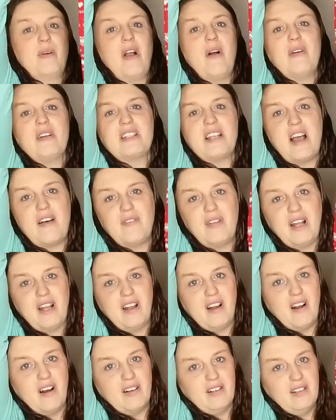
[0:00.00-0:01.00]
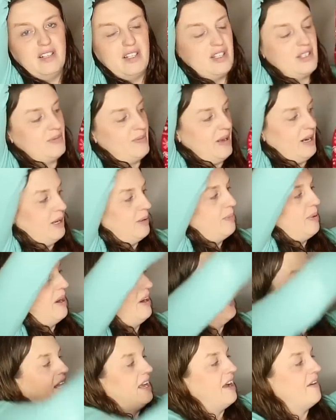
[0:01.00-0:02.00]
we always have like an ugly sweater
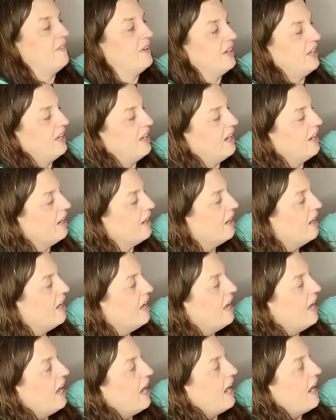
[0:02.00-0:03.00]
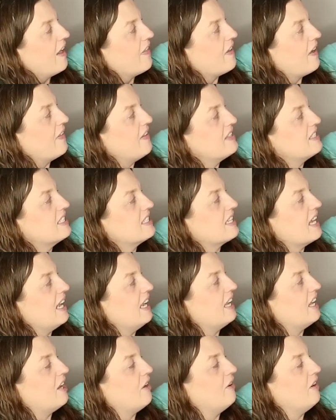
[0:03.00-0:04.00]
party every year and I thought this is
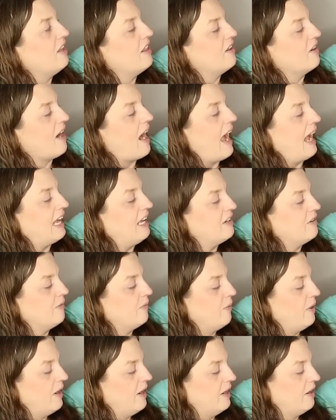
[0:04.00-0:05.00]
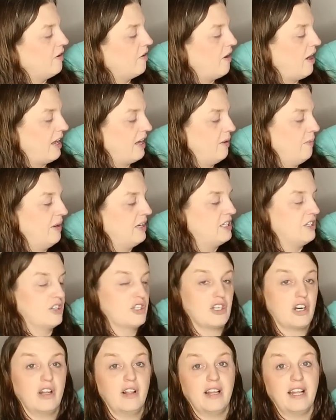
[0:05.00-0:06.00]
kind of cute either I could wear it or I can wait till
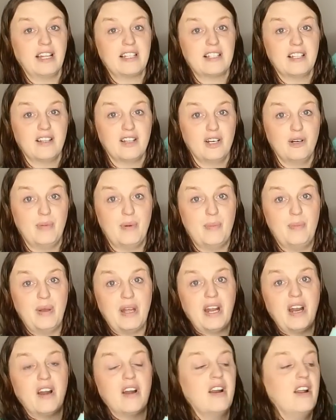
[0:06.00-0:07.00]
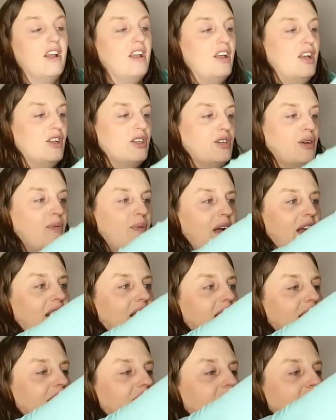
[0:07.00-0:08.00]
Charlotte gets a little bit bigger to
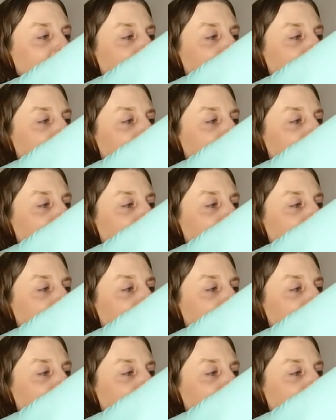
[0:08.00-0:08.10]
wear it